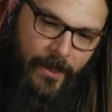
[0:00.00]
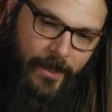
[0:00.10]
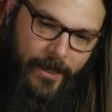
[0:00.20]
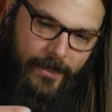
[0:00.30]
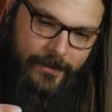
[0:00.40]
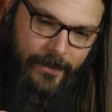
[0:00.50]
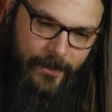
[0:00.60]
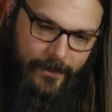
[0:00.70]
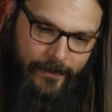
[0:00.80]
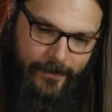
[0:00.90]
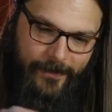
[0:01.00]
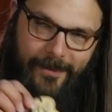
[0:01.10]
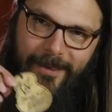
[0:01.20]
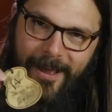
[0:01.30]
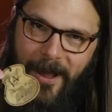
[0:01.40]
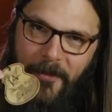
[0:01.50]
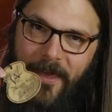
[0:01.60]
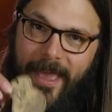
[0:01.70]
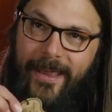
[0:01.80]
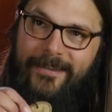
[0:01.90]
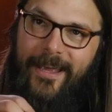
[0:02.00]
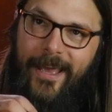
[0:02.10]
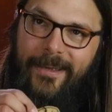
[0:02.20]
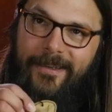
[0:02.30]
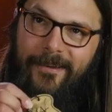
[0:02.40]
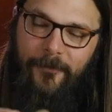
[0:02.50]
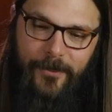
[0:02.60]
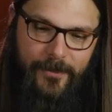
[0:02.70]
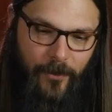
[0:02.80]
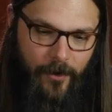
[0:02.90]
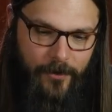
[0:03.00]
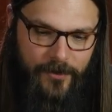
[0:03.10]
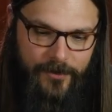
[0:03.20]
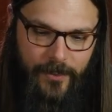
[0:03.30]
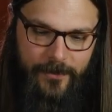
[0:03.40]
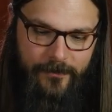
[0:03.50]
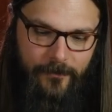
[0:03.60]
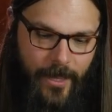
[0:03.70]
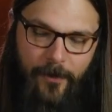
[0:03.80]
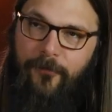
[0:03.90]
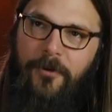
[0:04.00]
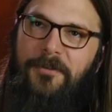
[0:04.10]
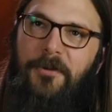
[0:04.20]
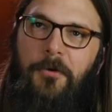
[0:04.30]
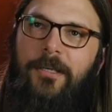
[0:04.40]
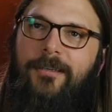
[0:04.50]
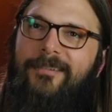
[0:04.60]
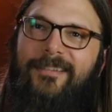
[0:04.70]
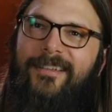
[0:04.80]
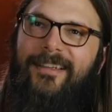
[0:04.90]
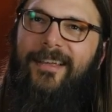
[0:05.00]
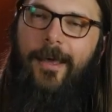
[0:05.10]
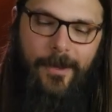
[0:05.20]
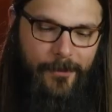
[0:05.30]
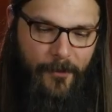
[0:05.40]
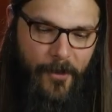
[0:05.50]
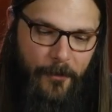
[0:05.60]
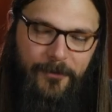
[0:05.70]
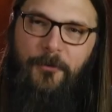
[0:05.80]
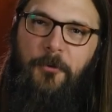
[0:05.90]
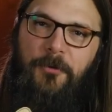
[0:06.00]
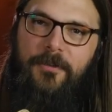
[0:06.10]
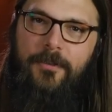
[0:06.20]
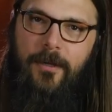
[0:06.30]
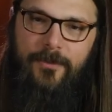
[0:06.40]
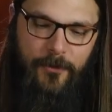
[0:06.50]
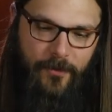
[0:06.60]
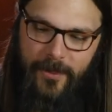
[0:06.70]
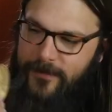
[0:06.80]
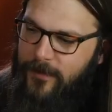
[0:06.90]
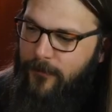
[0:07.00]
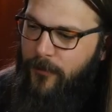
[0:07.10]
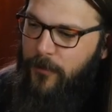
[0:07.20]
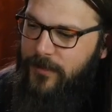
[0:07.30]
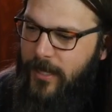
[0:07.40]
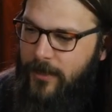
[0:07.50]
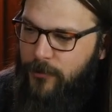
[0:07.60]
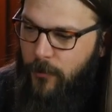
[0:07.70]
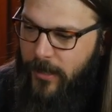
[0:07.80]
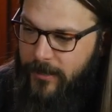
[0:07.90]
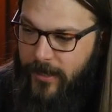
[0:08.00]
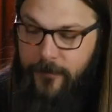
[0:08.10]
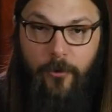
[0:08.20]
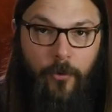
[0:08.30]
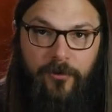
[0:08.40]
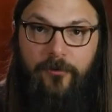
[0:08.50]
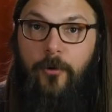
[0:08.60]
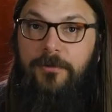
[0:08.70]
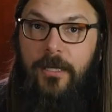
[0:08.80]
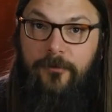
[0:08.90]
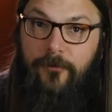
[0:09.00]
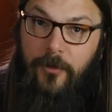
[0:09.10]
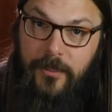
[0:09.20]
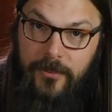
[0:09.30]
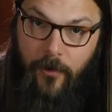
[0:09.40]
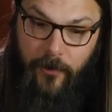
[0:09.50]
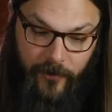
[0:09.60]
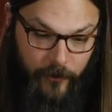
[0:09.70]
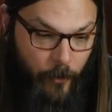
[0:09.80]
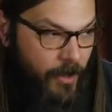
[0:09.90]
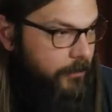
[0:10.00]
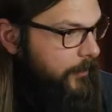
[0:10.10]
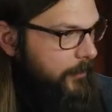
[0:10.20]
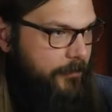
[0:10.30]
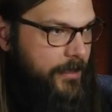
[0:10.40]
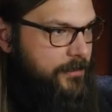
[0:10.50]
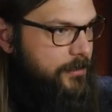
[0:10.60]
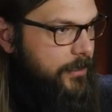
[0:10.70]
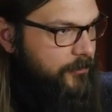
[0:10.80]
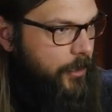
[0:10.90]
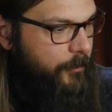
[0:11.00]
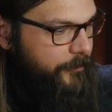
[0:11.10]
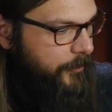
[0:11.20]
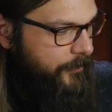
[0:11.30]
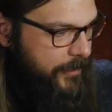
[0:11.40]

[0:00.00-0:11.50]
And on the hang tag of the guitar, it just says, have fun, Tony. And I thought that was a cool little touch. So thanks to the folks at Andrew White and, of course, the folks at FERC Guitars as well. Thanks to Dave Summerfield.